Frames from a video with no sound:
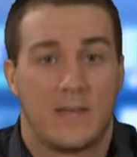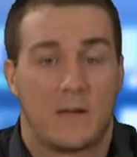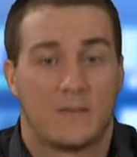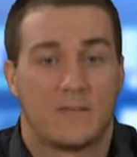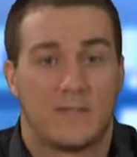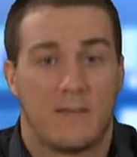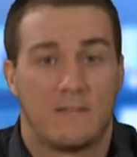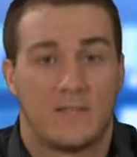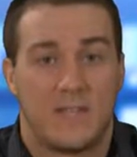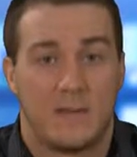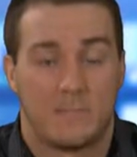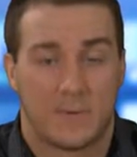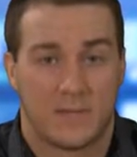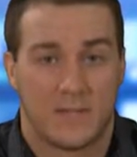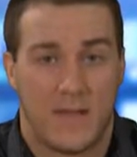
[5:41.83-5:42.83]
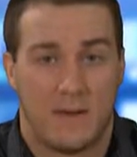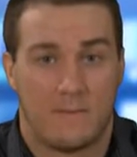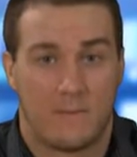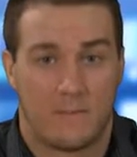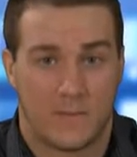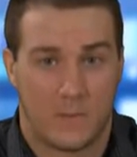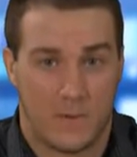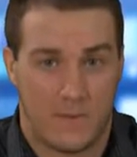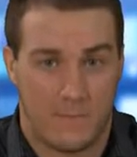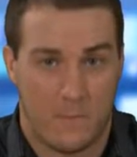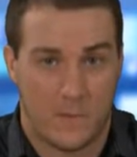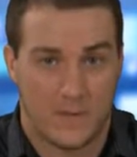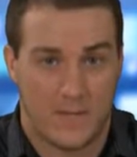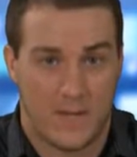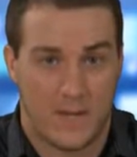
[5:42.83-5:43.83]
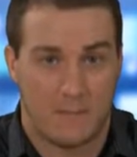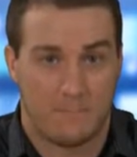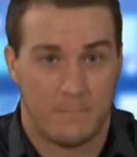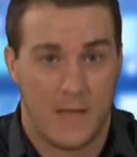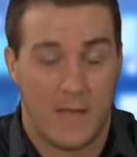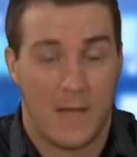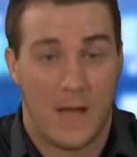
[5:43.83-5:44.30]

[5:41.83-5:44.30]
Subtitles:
down 17% from 2014.